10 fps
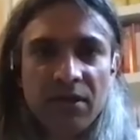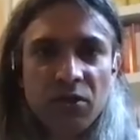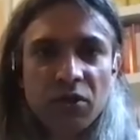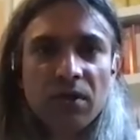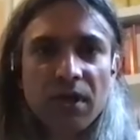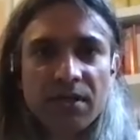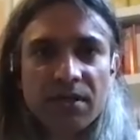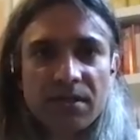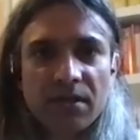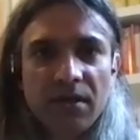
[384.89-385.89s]
Do you
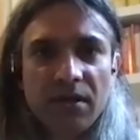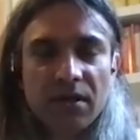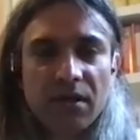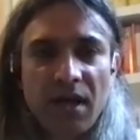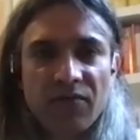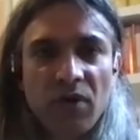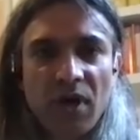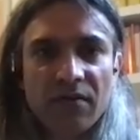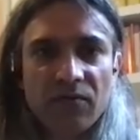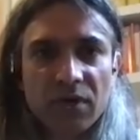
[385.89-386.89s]
guys, have you
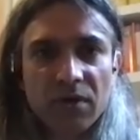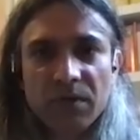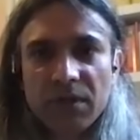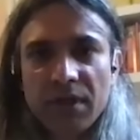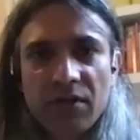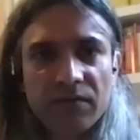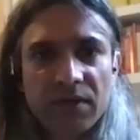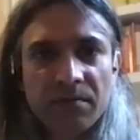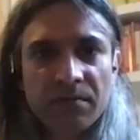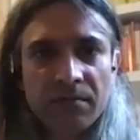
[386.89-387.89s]
had a word with any of
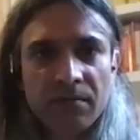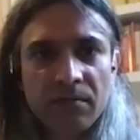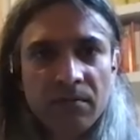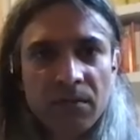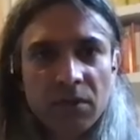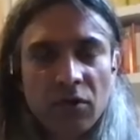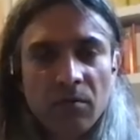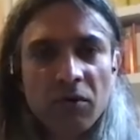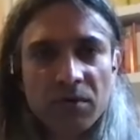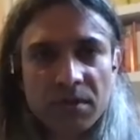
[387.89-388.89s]
them, the
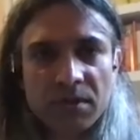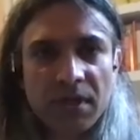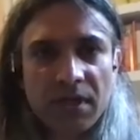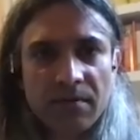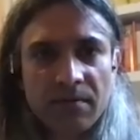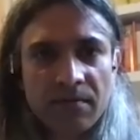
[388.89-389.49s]
top bosses there?